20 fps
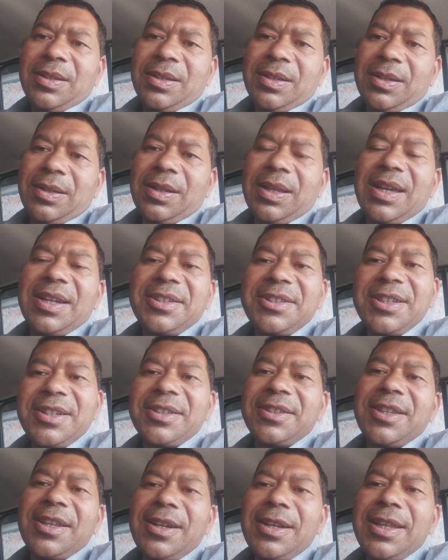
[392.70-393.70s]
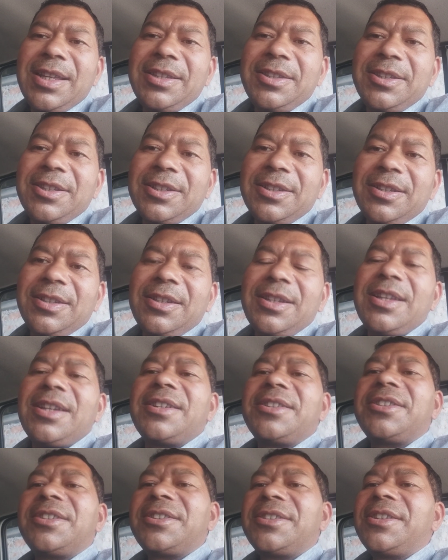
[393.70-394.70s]
Larger the length,
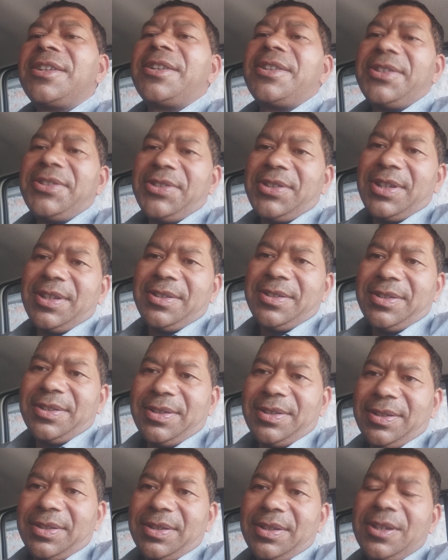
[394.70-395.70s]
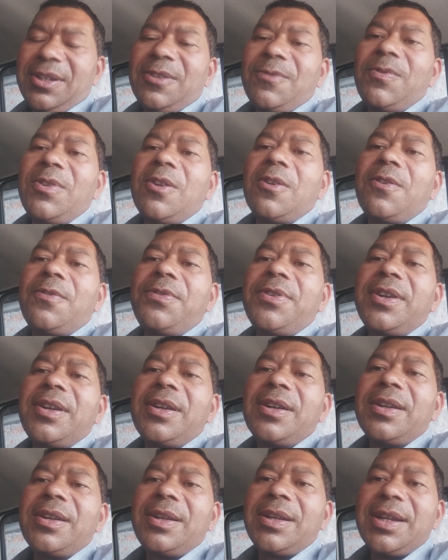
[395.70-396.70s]
larger the resistance. It will
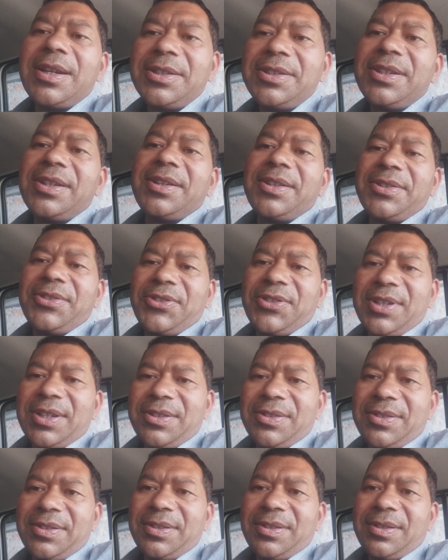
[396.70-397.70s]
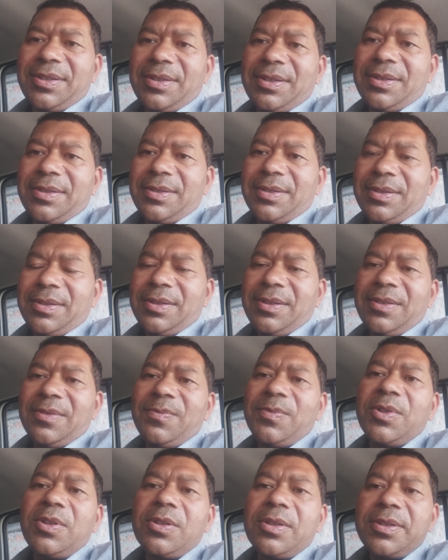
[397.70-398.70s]
offer larger resistance,
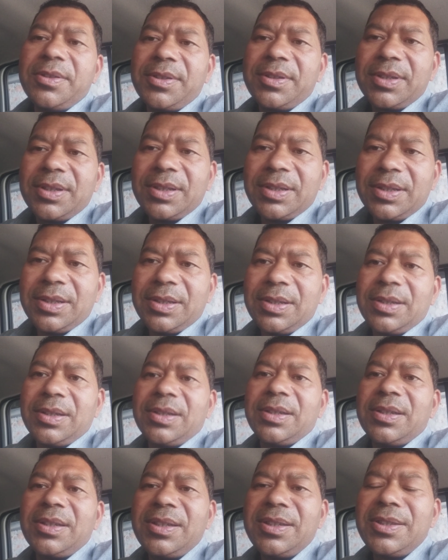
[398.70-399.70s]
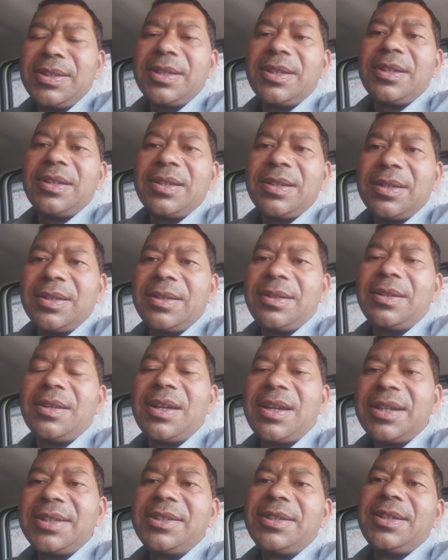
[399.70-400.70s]
because in the
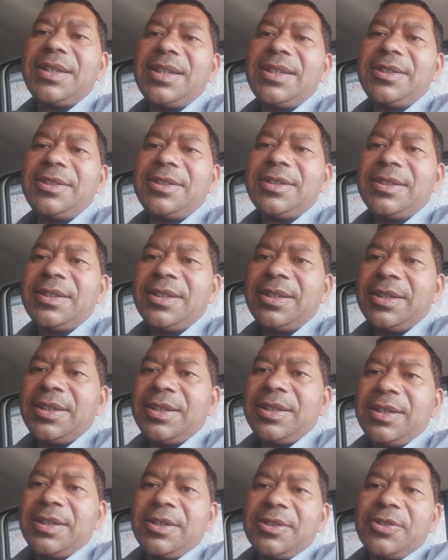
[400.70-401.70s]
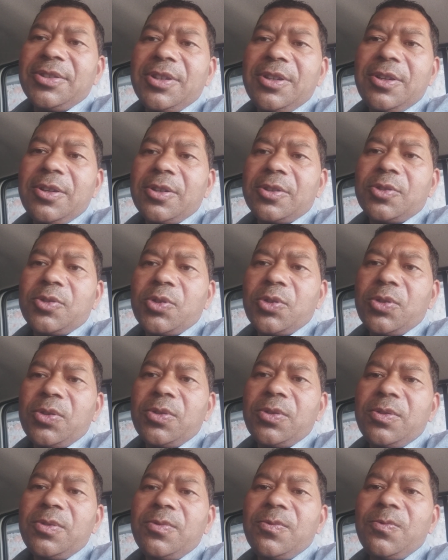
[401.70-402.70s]
large length, the
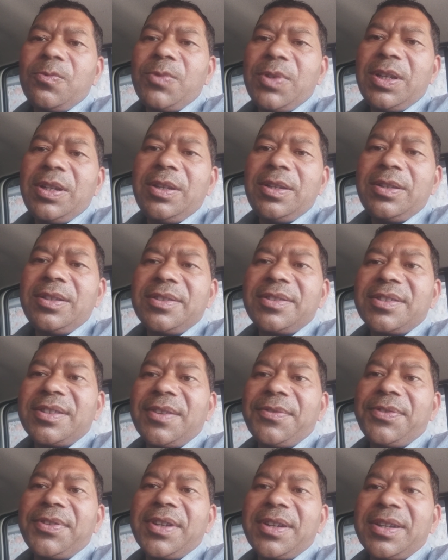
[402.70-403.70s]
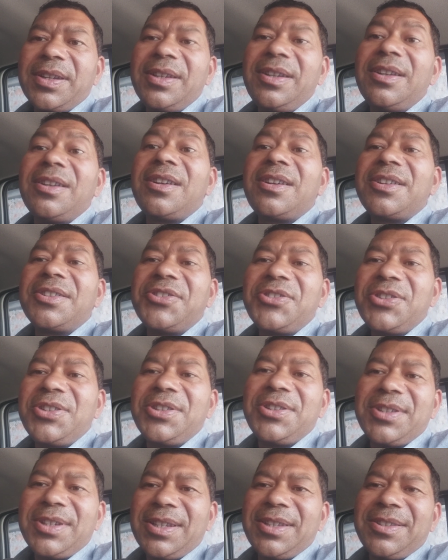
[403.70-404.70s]
electron will suffer a large
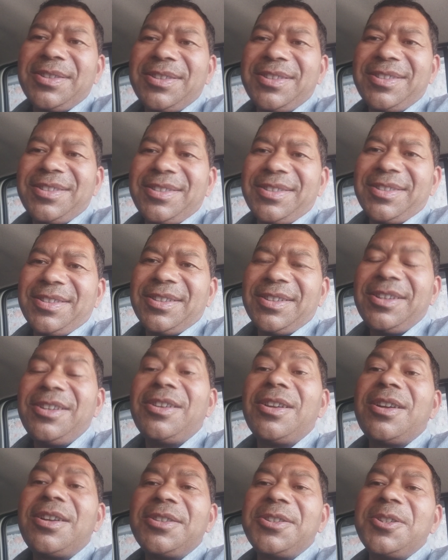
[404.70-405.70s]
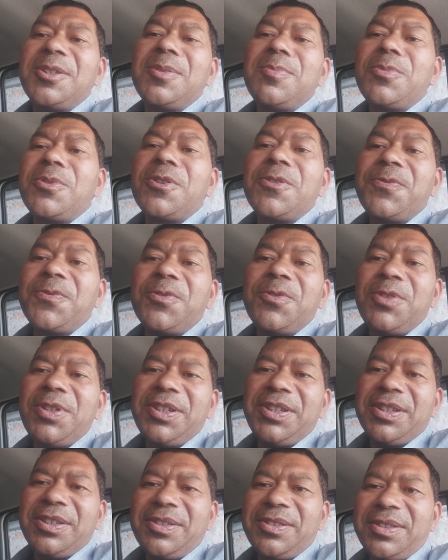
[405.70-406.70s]
distance, a large number of
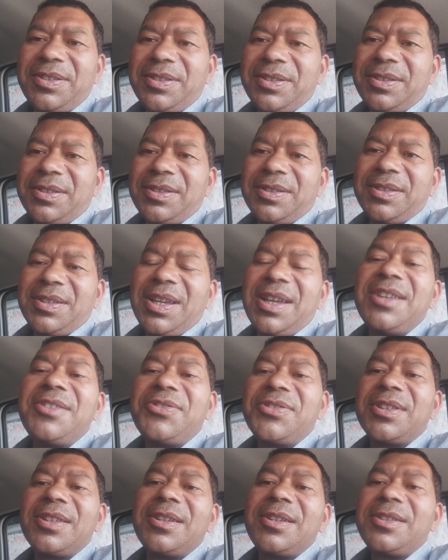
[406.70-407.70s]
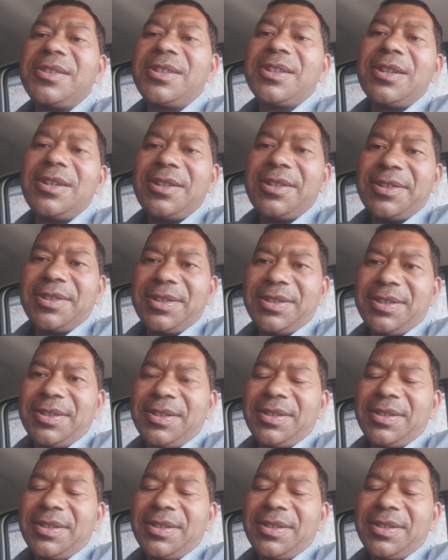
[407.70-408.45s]
collisions. Hence, a result,